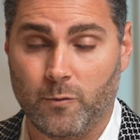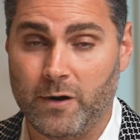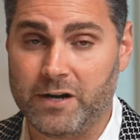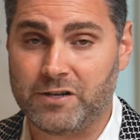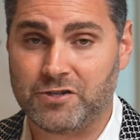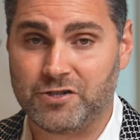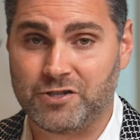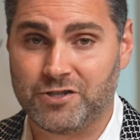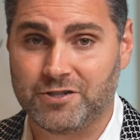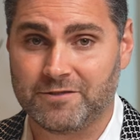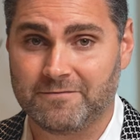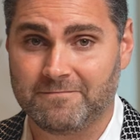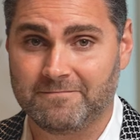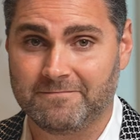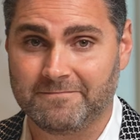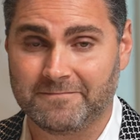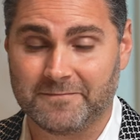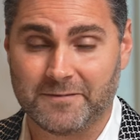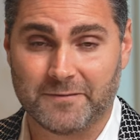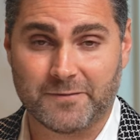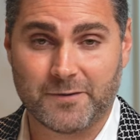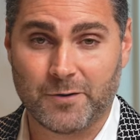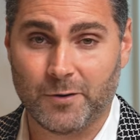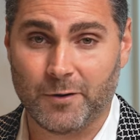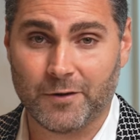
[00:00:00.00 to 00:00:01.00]
which,
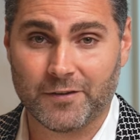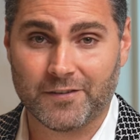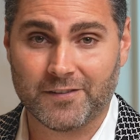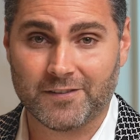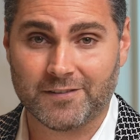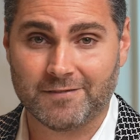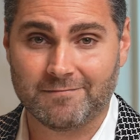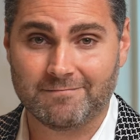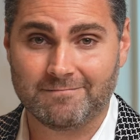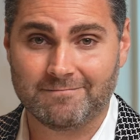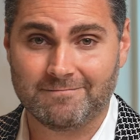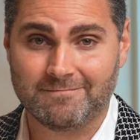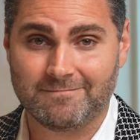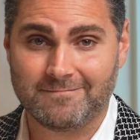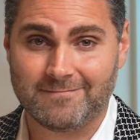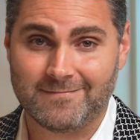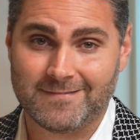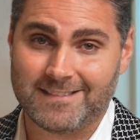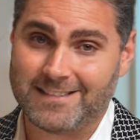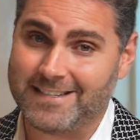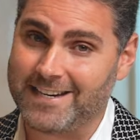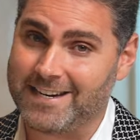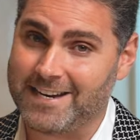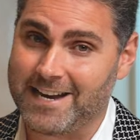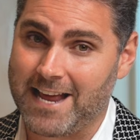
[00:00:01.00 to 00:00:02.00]
of course,
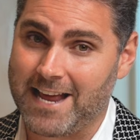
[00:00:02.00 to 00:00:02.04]
didn't